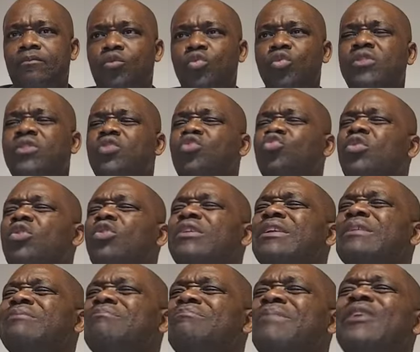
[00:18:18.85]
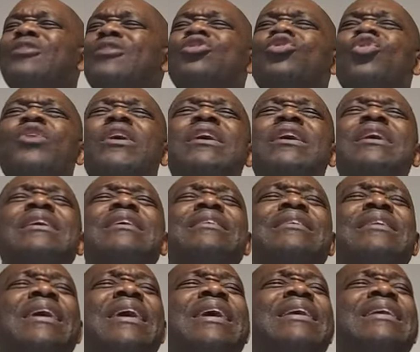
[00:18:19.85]
which is one of the major
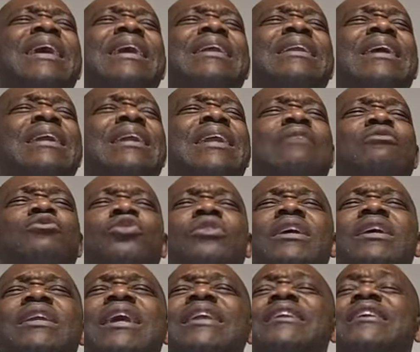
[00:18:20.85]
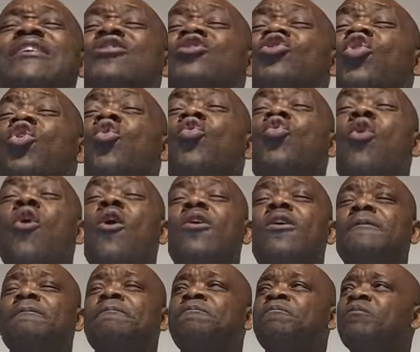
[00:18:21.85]
area in our life today that this whole
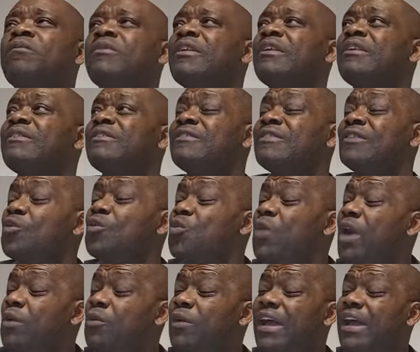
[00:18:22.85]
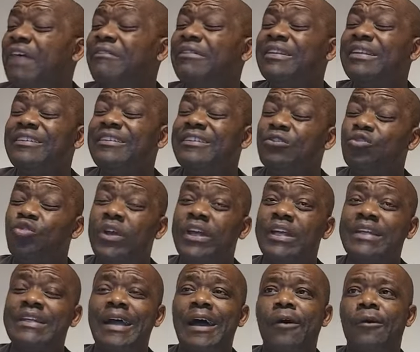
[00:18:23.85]
world is the way we, everything is
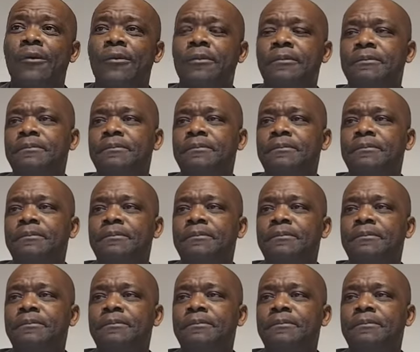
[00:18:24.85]
going down.